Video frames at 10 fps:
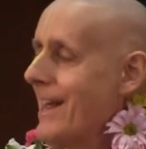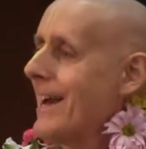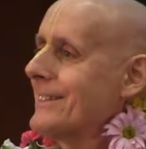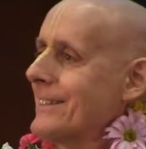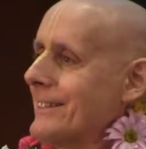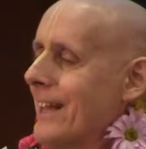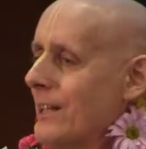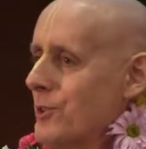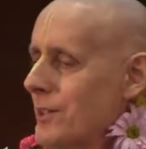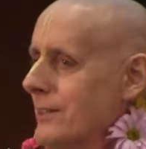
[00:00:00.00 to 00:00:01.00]
that
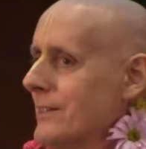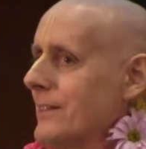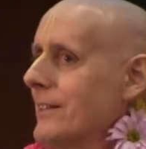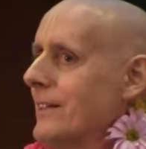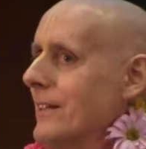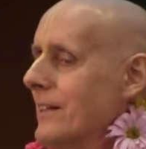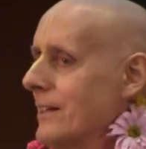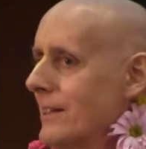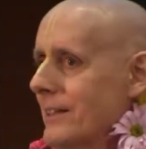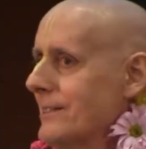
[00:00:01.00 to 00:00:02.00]
connection
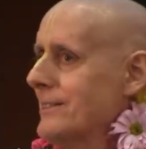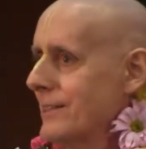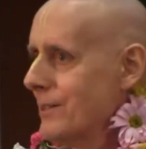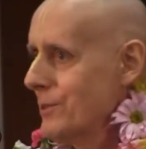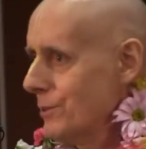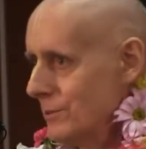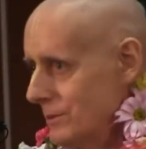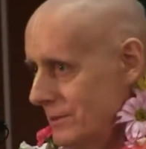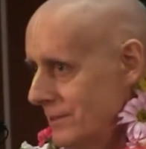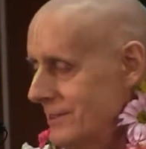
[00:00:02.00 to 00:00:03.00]

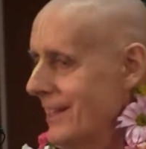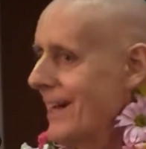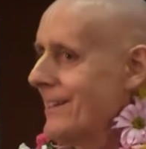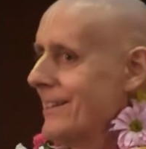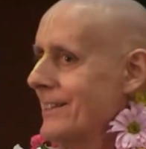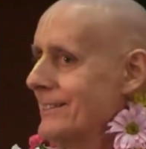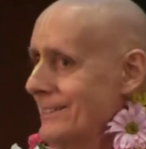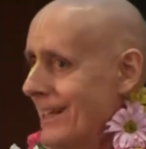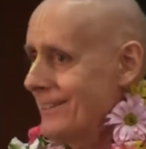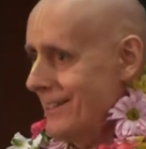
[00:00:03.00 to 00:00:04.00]
continues. Death
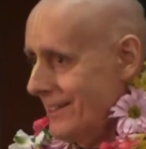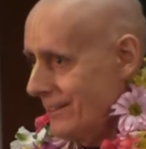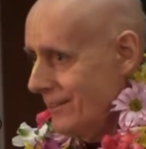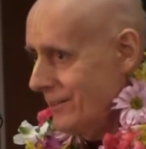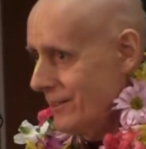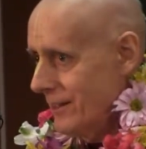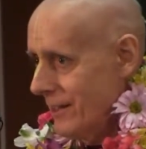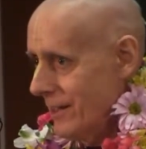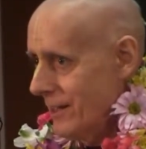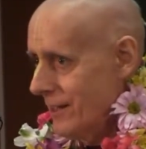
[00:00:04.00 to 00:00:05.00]
is nothing
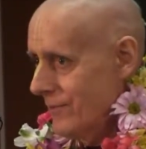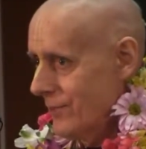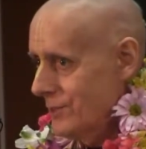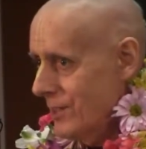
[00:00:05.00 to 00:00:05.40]
for